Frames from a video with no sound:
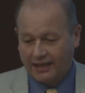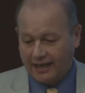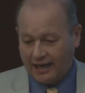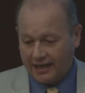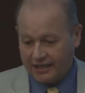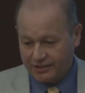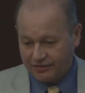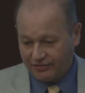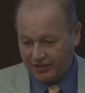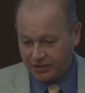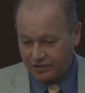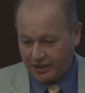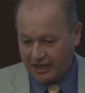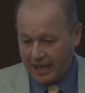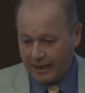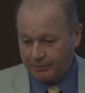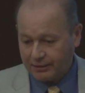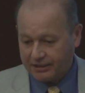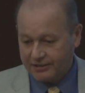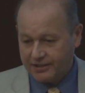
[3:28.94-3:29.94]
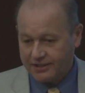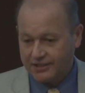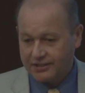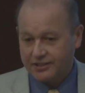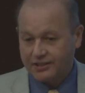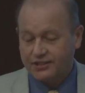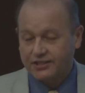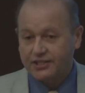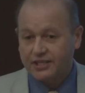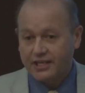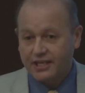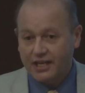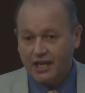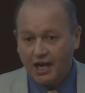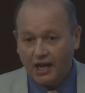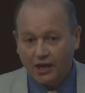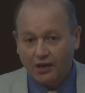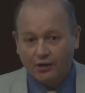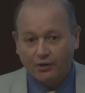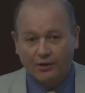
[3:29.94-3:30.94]
as a venture capitalist, as a
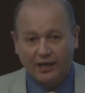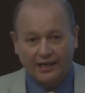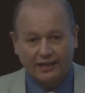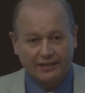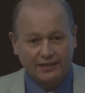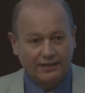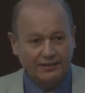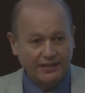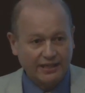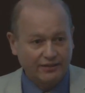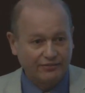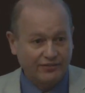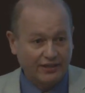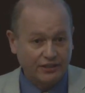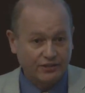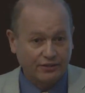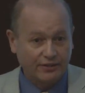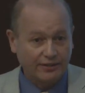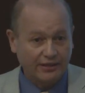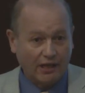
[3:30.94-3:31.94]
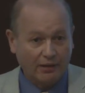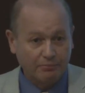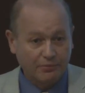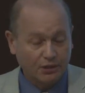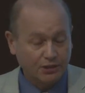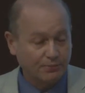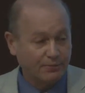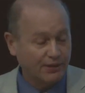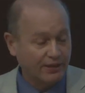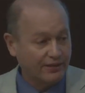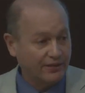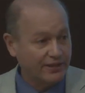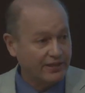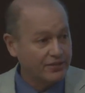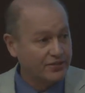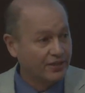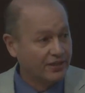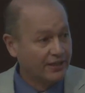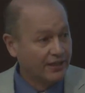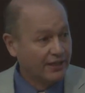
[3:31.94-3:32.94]
CEO, and an innovator in multiple
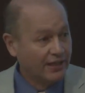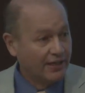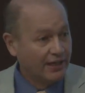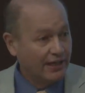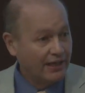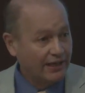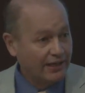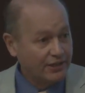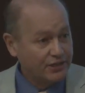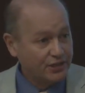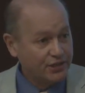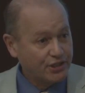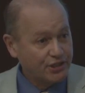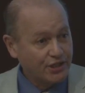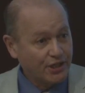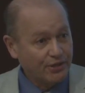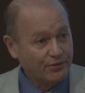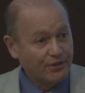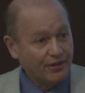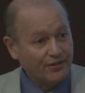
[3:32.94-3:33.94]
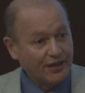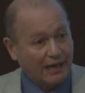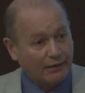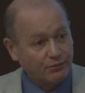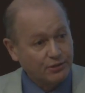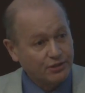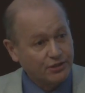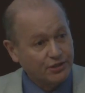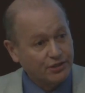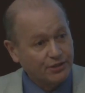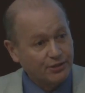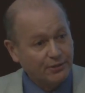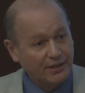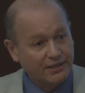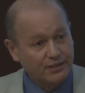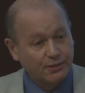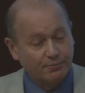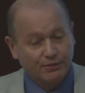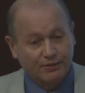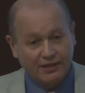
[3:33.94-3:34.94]
areas uh, to show that that was true.
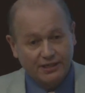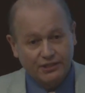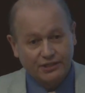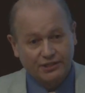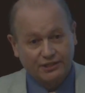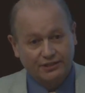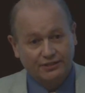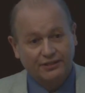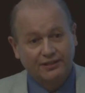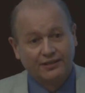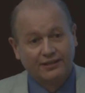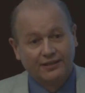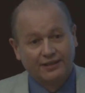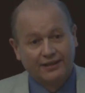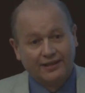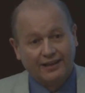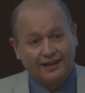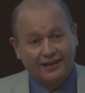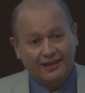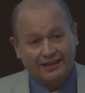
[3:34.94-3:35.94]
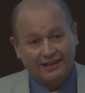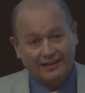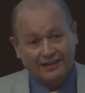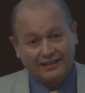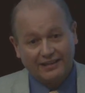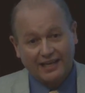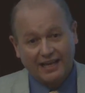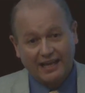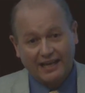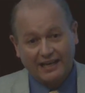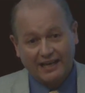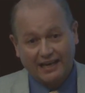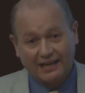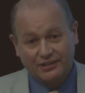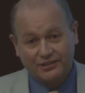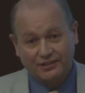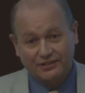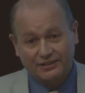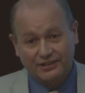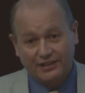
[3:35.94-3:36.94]
Inspiration uh, can
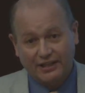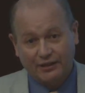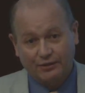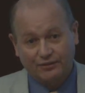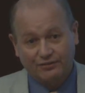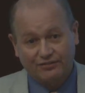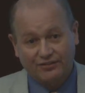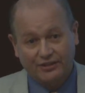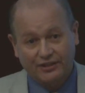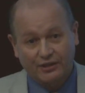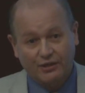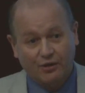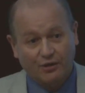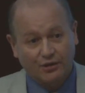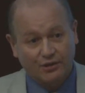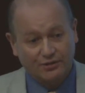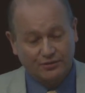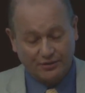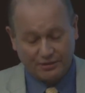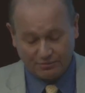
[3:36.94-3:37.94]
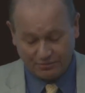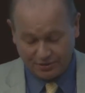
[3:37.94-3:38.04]
actually yield very concrete